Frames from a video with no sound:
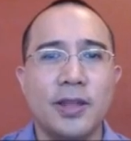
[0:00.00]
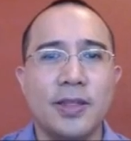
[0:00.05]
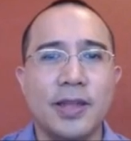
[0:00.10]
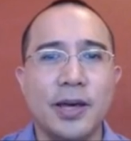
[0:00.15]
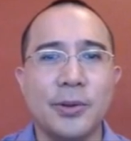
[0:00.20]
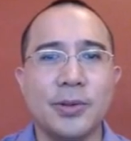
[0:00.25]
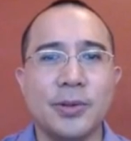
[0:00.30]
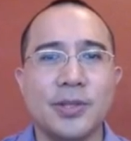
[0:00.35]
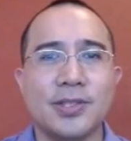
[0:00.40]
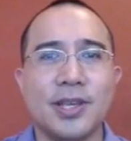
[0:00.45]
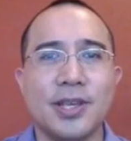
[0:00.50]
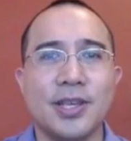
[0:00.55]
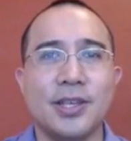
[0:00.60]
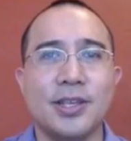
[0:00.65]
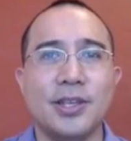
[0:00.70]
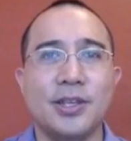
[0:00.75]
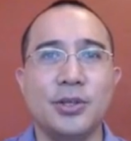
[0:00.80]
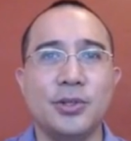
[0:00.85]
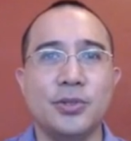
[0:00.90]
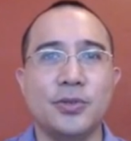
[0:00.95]
that was
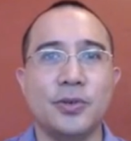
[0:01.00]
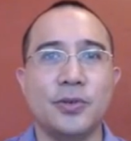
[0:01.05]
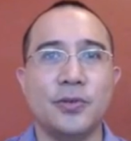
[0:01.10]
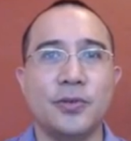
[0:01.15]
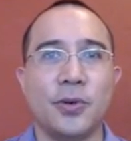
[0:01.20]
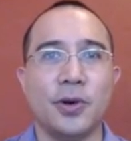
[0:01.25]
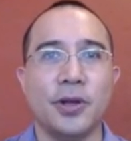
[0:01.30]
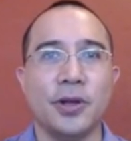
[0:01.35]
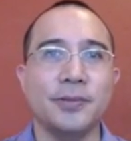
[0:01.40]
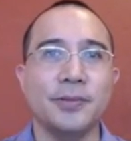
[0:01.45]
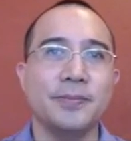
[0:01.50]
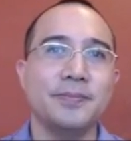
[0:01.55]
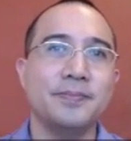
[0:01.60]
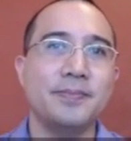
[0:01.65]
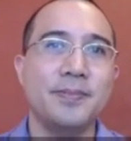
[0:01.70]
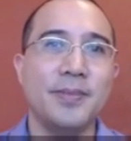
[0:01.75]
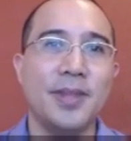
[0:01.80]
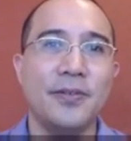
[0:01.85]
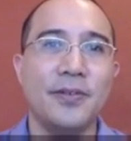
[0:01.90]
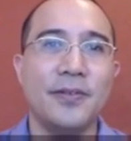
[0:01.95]
useful for you.
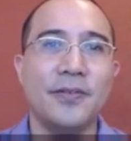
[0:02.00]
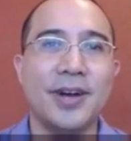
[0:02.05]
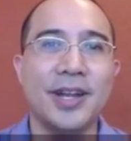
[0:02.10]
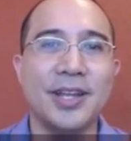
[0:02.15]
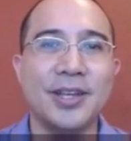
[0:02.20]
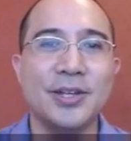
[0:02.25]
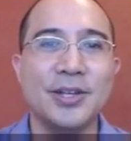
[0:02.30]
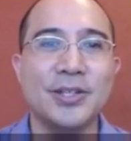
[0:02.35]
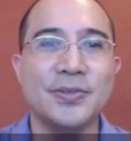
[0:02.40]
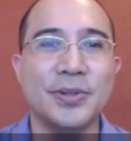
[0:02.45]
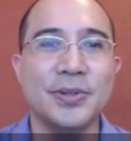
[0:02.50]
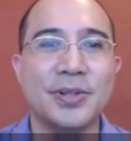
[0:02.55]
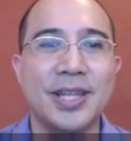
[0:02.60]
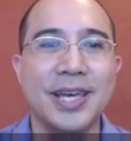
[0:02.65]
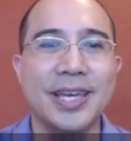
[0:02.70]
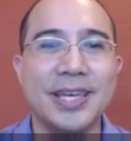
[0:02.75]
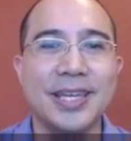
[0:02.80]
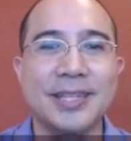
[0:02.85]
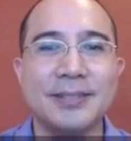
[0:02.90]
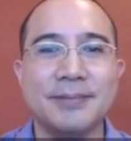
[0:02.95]
If you found it useful,
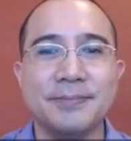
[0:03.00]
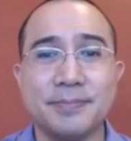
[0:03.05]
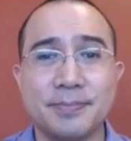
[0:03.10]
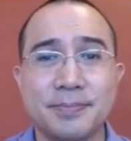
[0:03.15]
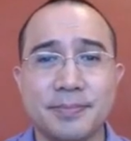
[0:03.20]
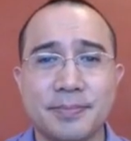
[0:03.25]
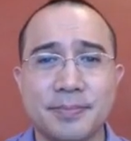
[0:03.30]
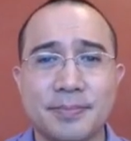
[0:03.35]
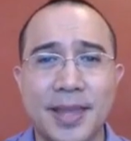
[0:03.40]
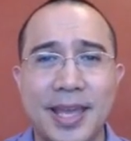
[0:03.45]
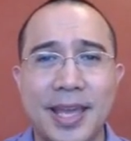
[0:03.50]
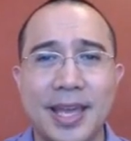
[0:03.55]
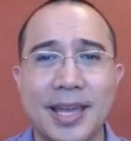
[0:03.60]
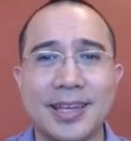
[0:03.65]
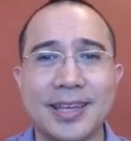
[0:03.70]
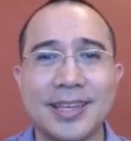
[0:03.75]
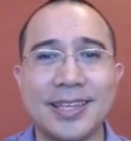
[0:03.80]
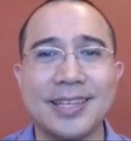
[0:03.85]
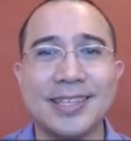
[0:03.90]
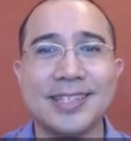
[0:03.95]
like it
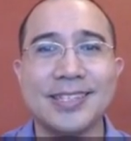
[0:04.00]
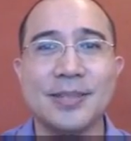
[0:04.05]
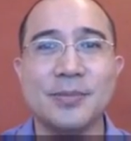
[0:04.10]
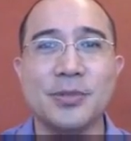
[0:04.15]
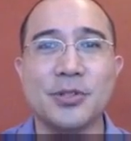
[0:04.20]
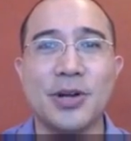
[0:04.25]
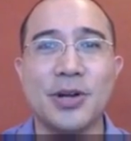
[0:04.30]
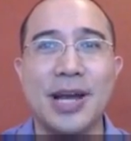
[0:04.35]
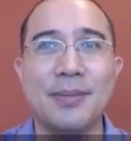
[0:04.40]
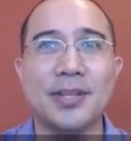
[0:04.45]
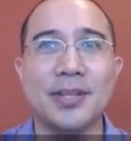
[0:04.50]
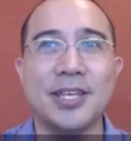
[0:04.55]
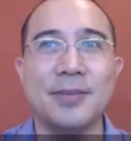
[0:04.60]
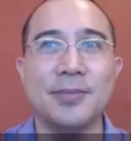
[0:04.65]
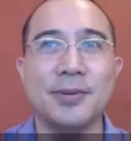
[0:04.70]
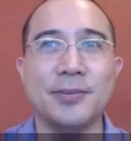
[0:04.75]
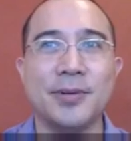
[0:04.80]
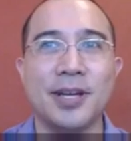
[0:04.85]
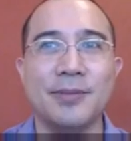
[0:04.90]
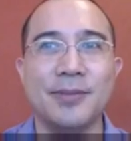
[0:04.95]
and subscribe to keep
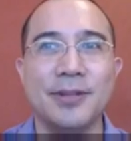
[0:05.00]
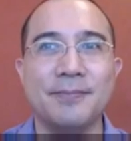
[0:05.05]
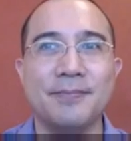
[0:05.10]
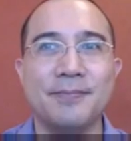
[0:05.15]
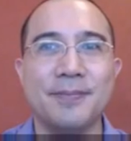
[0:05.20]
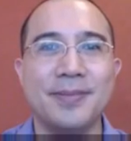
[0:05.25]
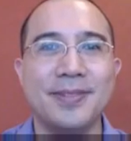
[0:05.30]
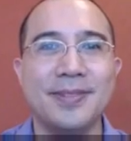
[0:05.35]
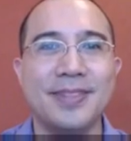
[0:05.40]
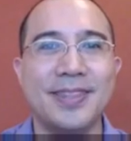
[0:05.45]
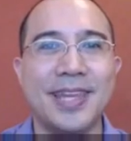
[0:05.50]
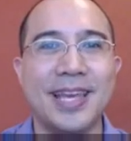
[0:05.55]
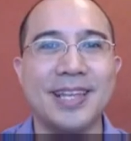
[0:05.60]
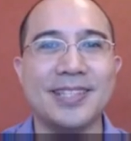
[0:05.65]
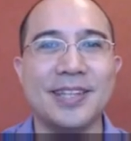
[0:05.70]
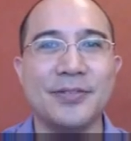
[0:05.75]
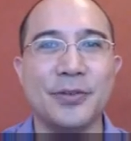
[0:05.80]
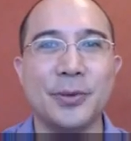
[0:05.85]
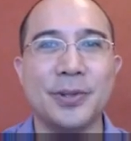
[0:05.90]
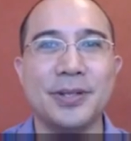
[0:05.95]
them coming. Thanks,
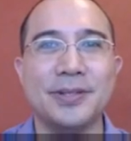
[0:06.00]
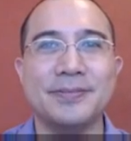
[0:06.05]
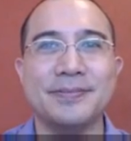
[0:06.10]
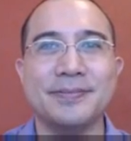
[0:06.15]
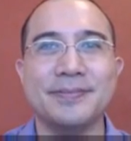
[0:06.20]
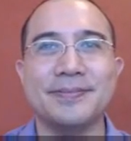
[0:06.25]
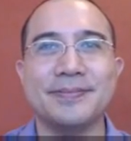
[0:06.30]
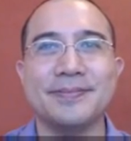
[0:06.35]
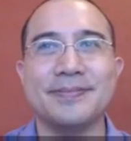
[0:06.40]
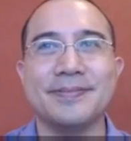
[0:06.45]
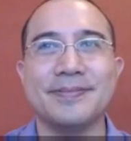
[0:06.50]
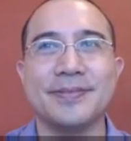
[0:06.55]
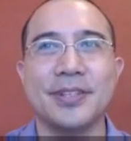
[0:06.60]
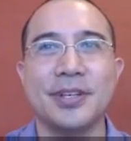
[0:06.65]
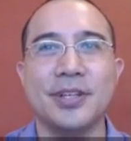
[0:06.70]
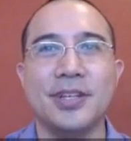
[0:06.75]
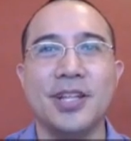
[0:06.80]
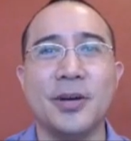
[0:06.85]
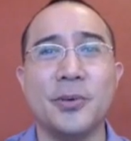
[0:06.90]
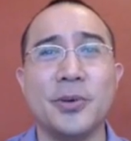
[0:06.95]
everyone.
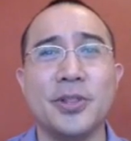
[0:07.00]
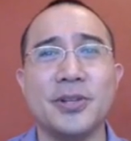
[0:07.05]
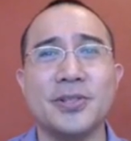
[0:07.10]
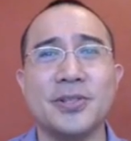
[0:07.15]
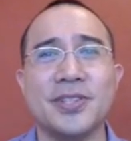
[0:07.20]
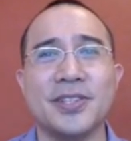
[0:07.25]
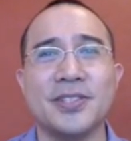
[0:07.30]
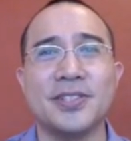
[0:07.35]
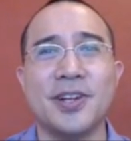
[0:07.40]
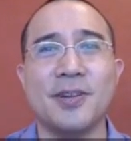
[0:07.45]
Good luck with your 6-star